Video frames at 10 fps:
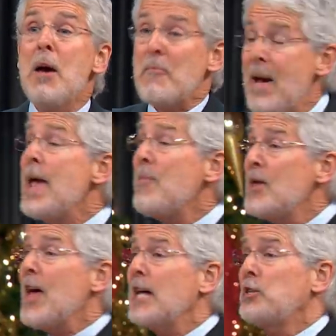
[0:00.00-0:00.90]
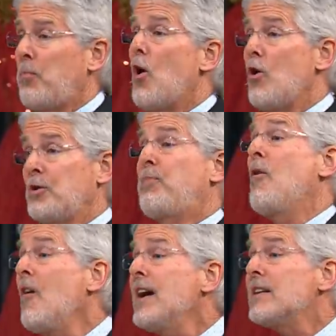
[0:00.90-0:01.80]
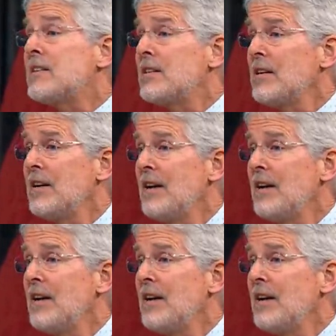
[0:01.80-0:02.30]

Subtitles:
Maybe that's Paul's point.